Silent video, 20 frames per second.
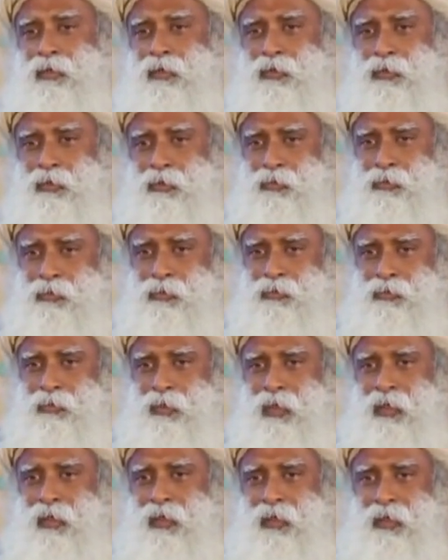to
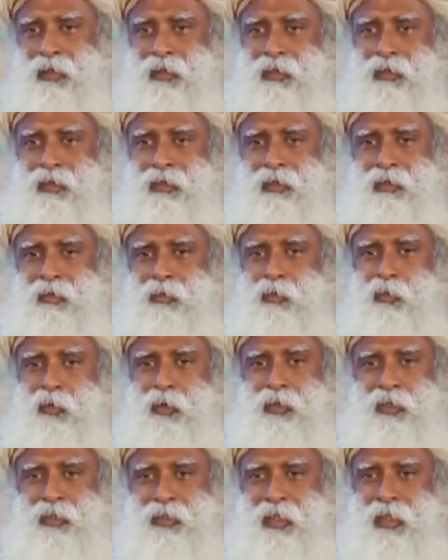
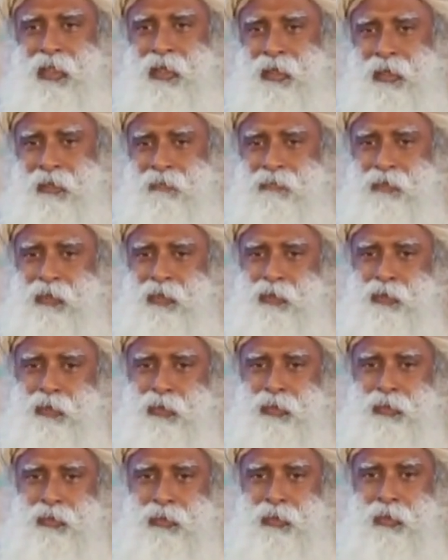what they're referring
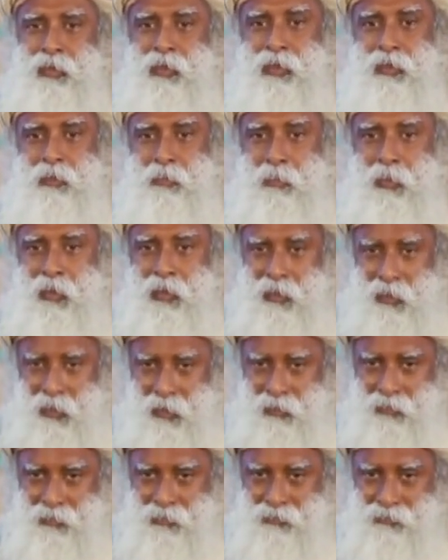to as God
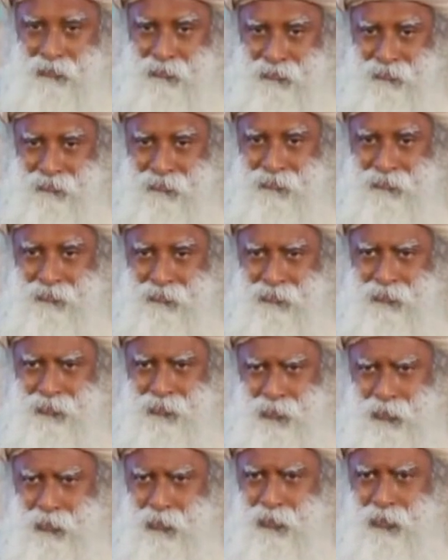particle.
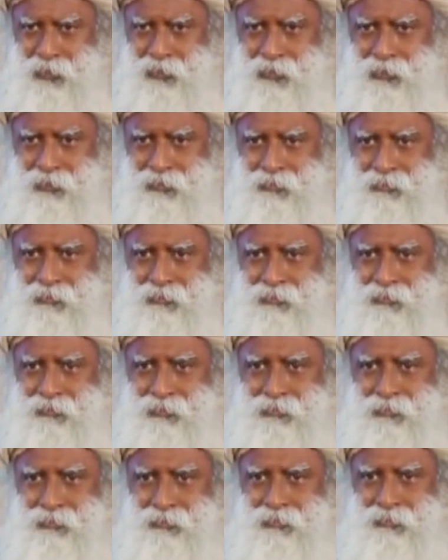You know this?
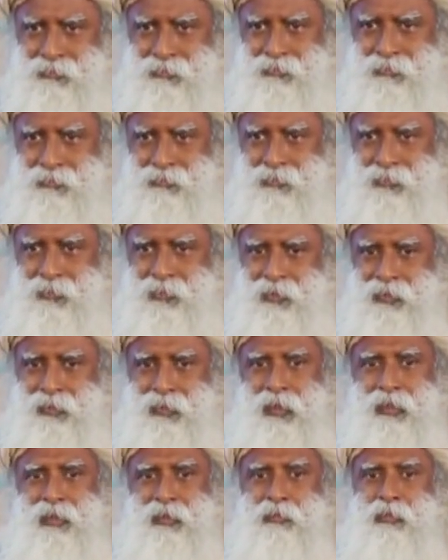It's
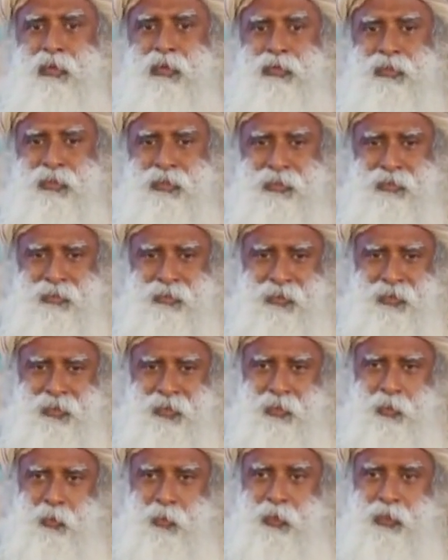called the boson,
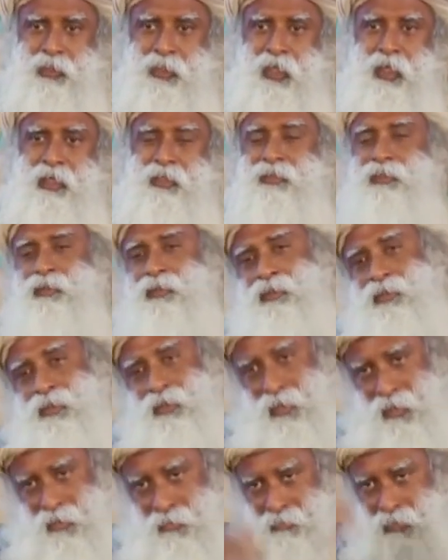which has
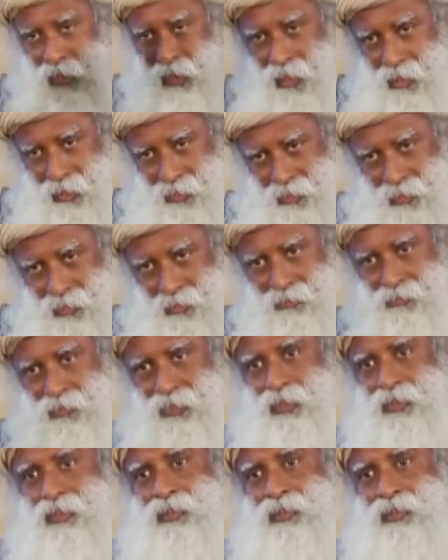a mass which